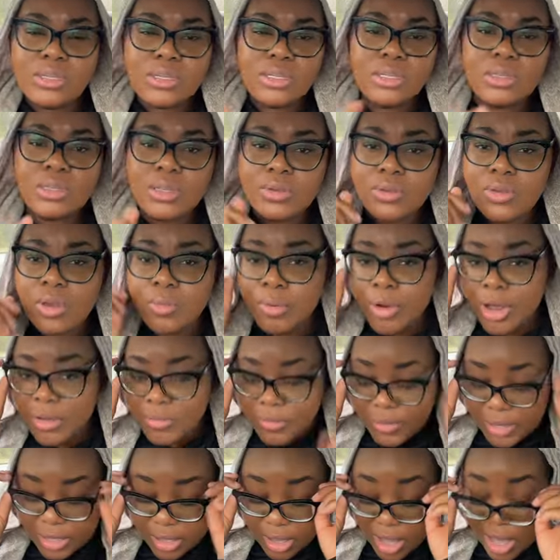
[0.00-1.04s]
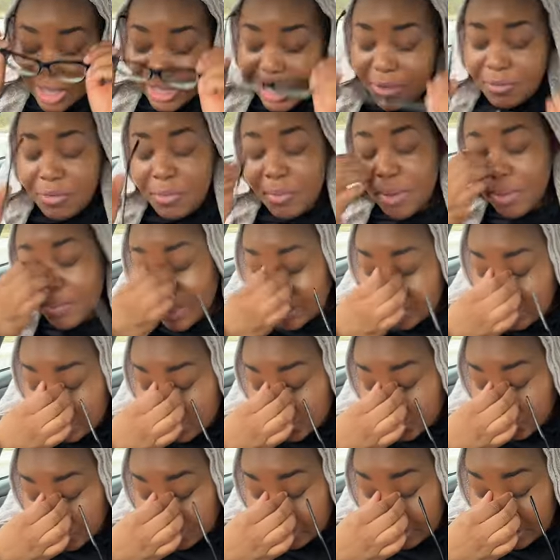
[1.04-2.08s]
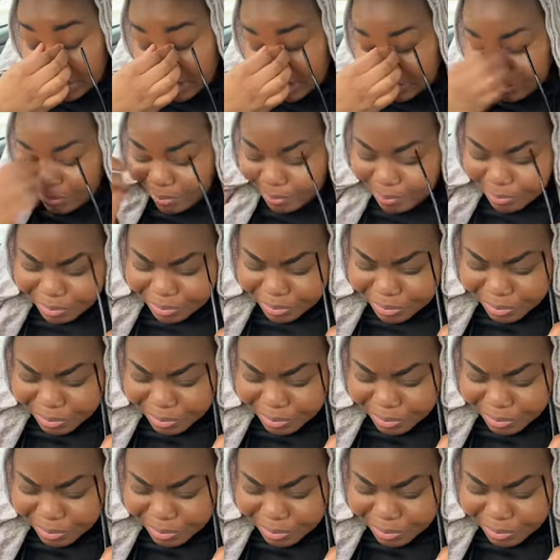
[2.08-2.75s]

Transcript: He's, he's also a prophet. God gave him a message for me.